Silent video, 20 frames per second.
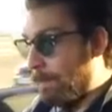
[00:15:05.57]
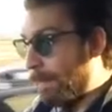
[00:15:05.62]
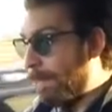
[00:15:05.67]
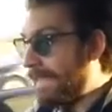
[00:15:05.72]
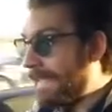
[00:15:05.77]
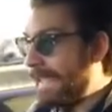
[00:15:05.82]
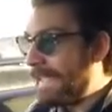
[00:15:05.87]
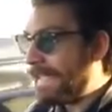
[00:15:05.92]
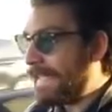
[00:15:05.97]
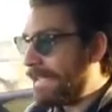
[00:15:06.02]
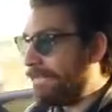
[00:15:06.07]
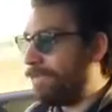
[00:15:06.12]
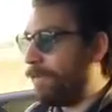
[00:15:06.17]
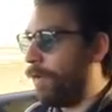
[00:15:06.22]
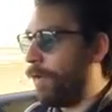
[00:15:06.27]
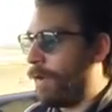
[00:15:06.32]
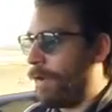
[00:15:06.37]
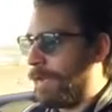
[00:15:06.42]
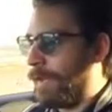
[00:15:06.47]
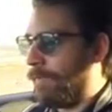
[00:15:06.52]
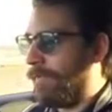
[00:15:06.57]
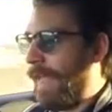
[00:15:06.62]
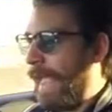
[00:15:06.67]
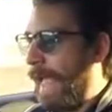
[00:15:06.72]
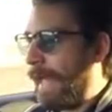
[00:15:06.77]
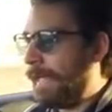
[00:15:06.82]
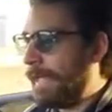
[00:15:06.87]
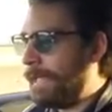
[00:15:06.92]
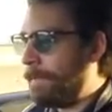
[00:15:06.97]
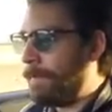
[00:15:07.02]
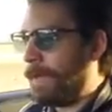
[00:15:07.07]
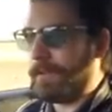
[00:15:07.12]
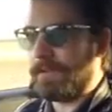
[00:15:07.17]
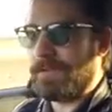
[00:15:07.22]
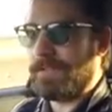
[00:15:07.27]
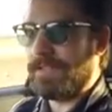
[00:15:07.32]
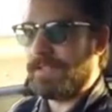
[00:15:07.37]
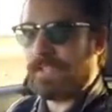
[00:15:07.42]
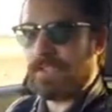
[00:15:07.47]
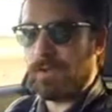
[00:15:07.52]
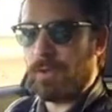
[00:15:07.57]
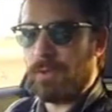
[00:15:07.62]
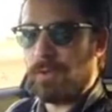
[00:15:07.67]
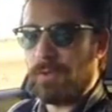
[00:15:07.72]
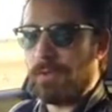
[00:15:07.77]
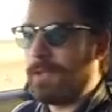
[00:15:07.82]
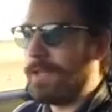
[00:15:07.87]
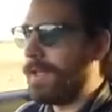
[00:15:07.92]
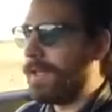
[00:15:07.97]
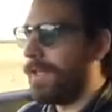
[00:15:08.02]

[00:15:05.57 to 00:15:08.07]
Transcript: completely void of any buttons at all.